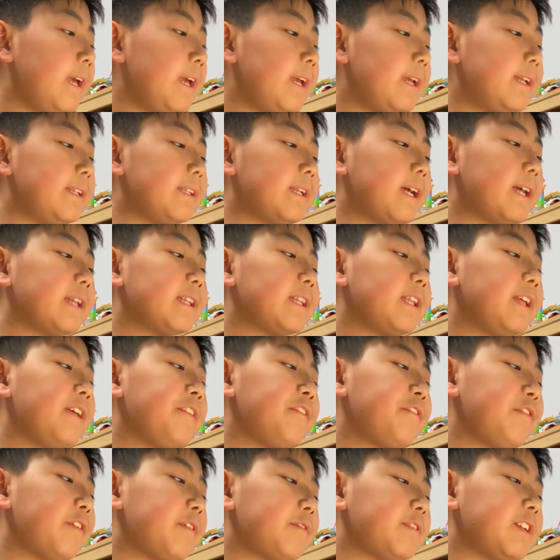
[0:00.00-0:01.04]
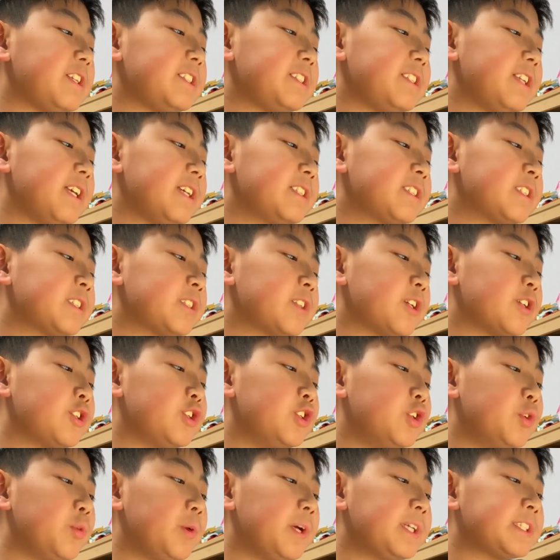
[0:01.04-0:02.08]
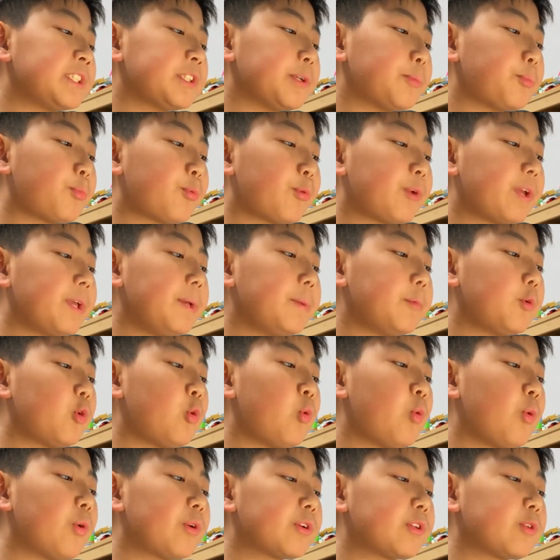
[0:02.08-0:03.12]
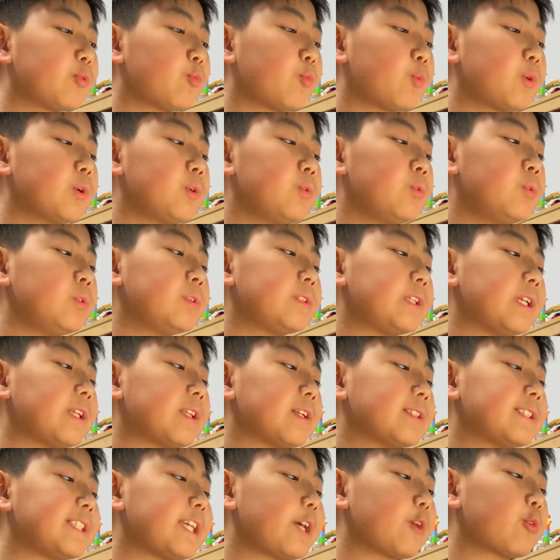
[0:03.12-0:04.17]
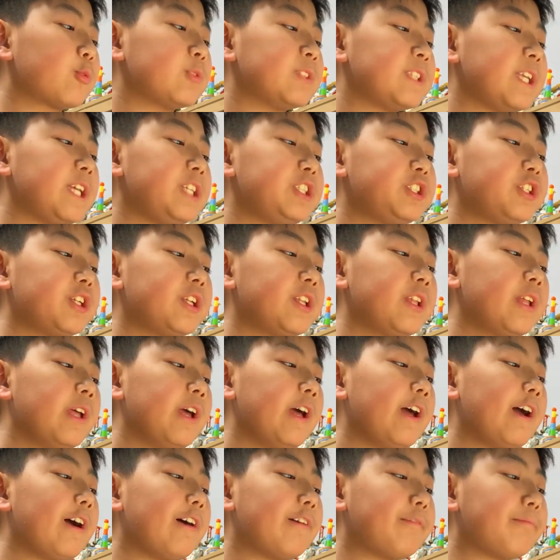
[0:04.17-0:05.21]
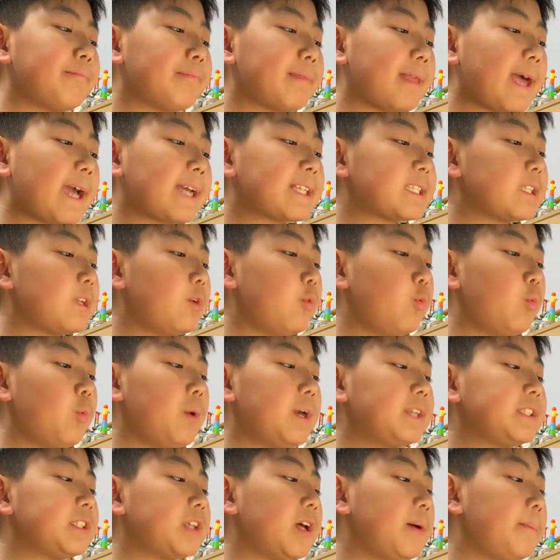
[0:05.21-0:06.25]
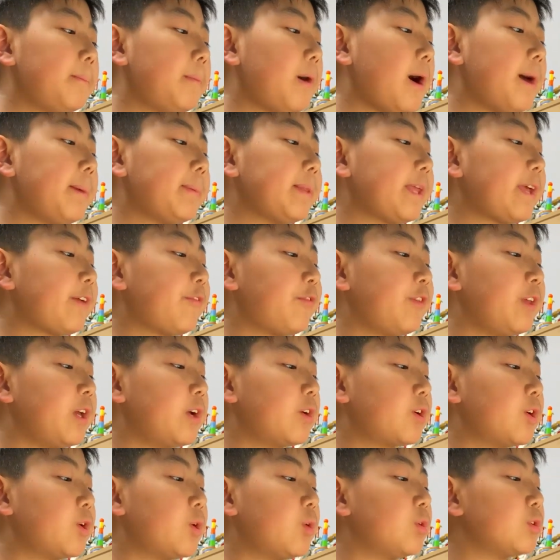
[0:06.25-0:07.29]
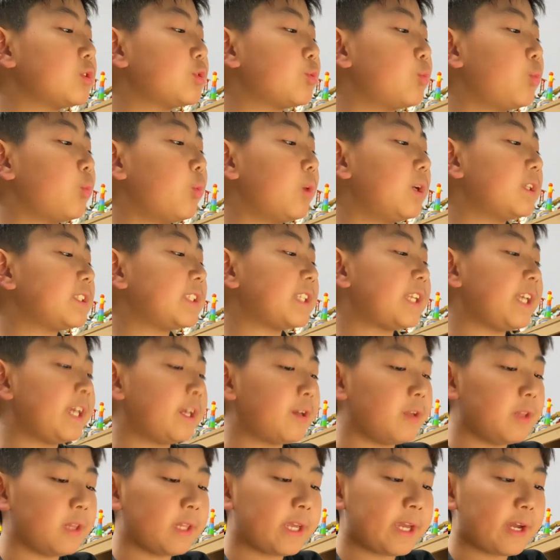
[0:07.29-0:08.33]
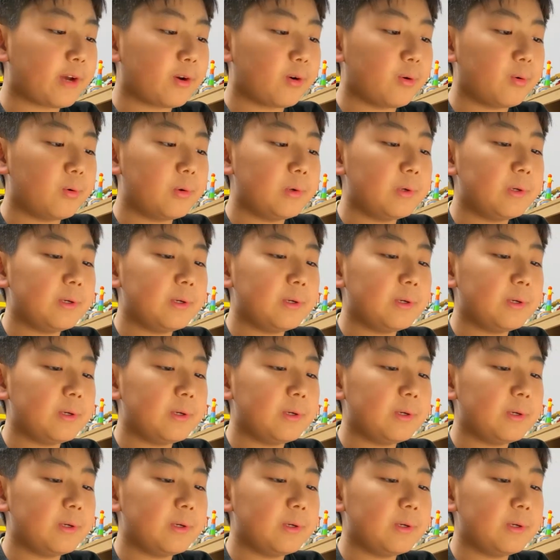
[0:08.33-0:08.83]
In 1956, the U.S. Supreme Court ruled that the segregation of blacks and whites on public vehicles was illegal.